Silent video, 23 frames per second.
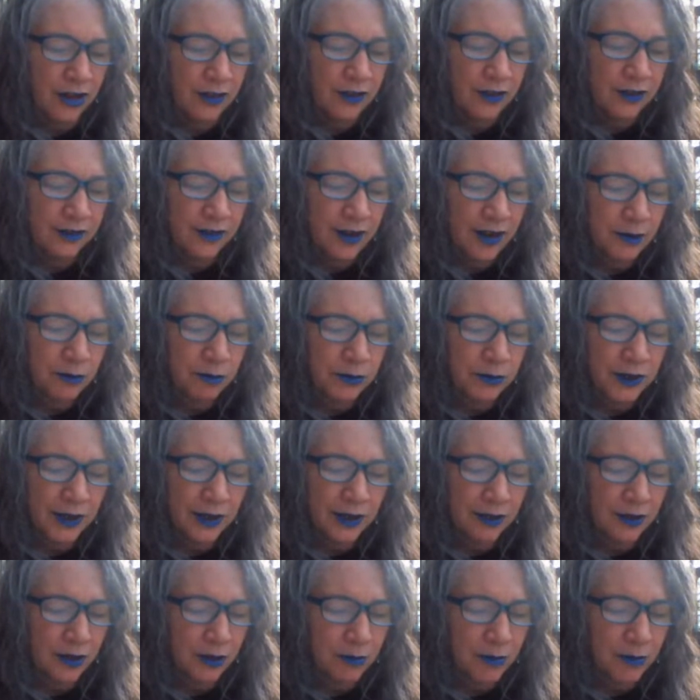The dead blink
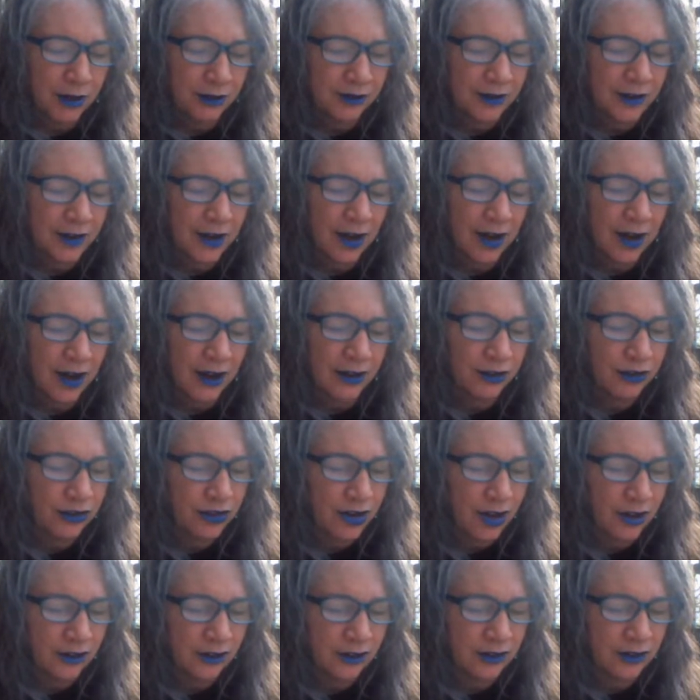their melting eyes,
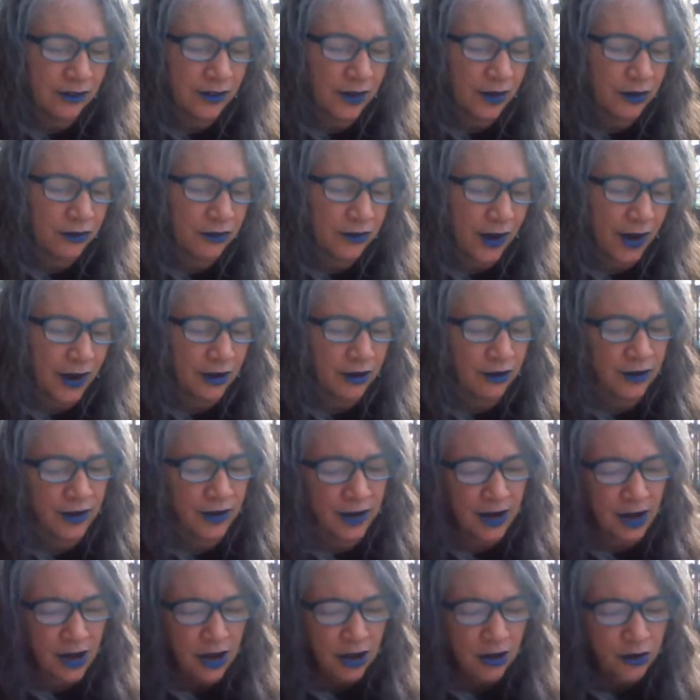jealous of our
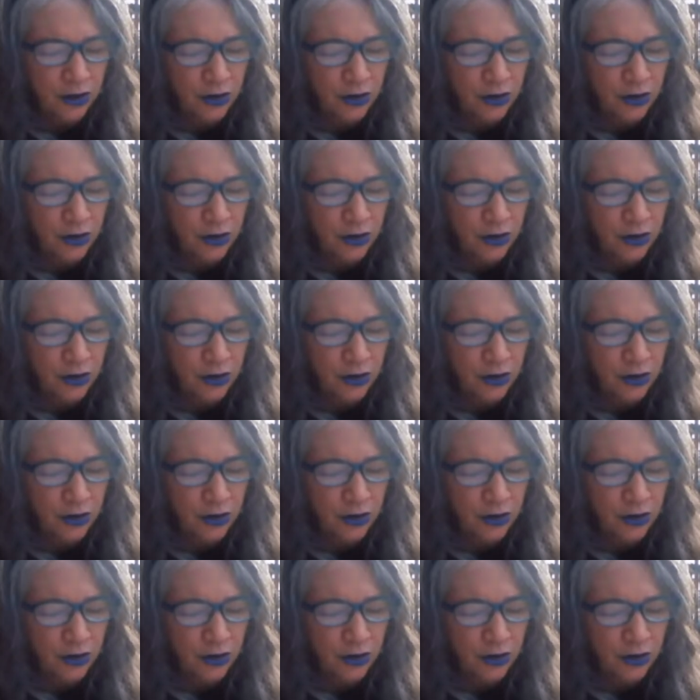finery,